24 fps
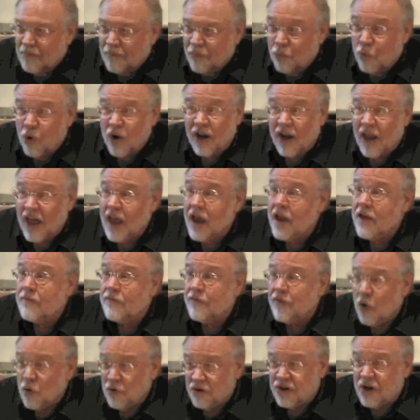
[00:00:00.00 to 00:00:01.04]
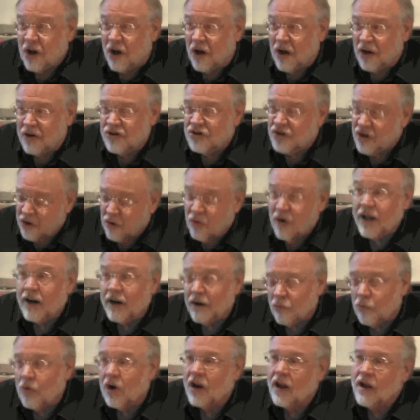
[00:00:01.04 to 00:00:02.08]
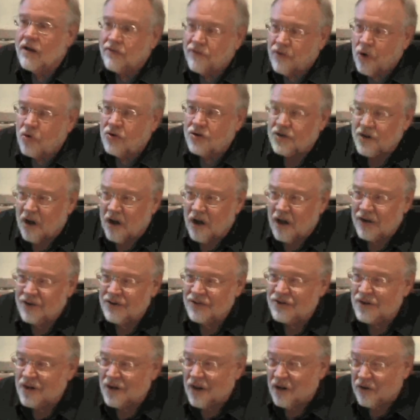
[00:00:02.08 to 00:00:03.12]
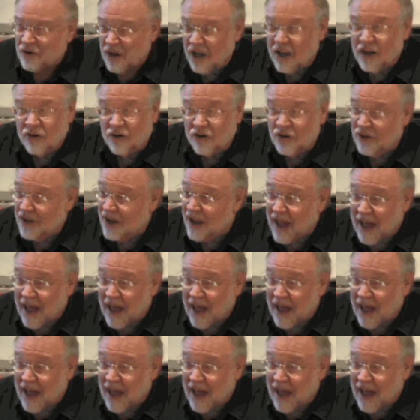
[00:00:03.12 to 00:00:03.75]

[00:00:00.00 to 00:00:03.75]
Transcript: generate and relay photons into the